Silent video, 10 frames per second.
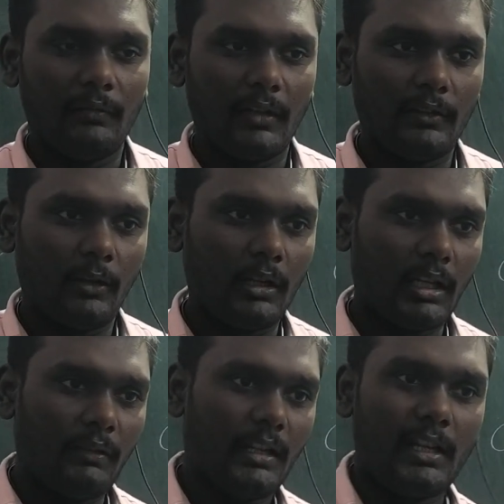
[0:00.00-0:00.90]
if it is not
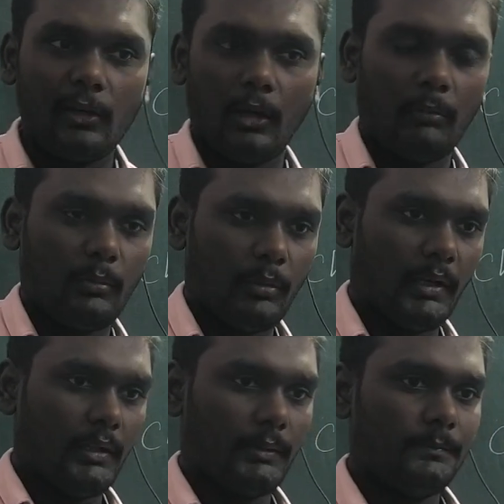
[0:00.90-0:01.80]
having any common
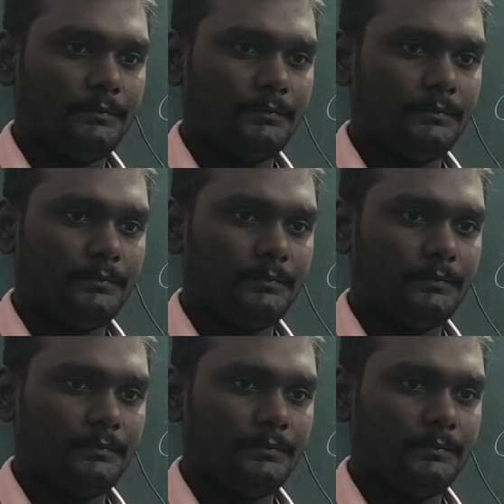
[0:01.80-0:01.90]
point.